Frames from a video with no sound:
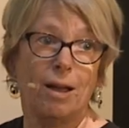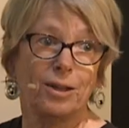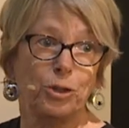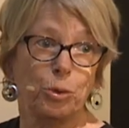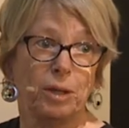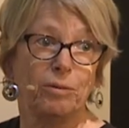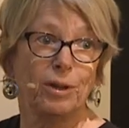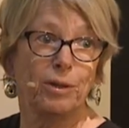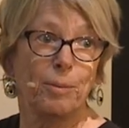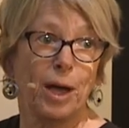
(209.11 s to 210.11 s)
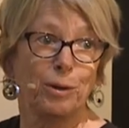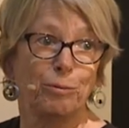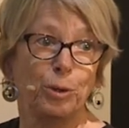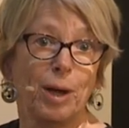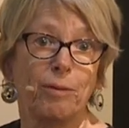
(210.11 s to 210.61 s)
you can fill them out
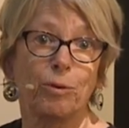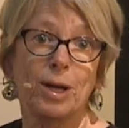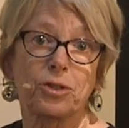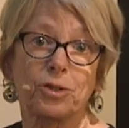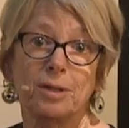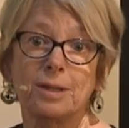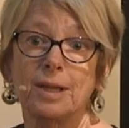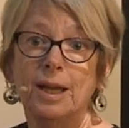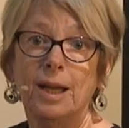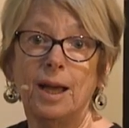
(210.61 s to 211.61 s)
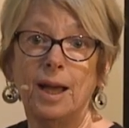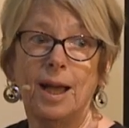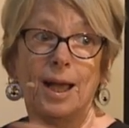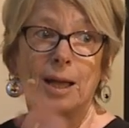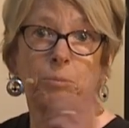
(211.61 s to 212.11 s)
if you have questions,
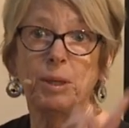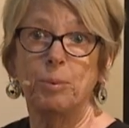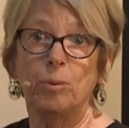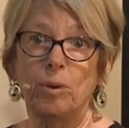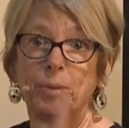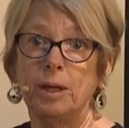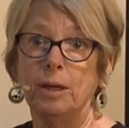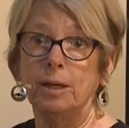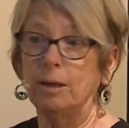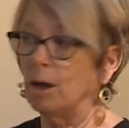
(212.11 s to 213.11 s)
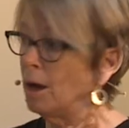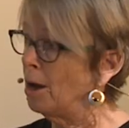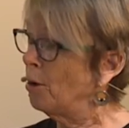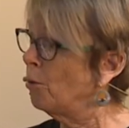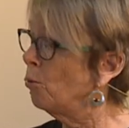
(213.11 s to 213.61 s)
and people will be
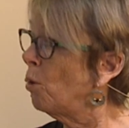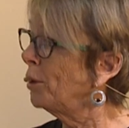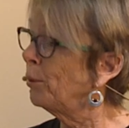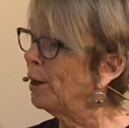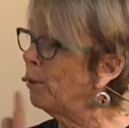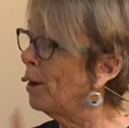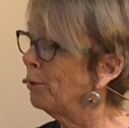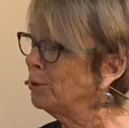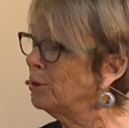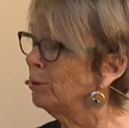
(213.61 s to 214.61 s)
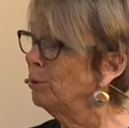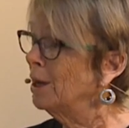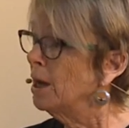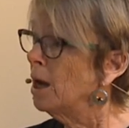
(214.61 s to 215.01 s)
wandering around to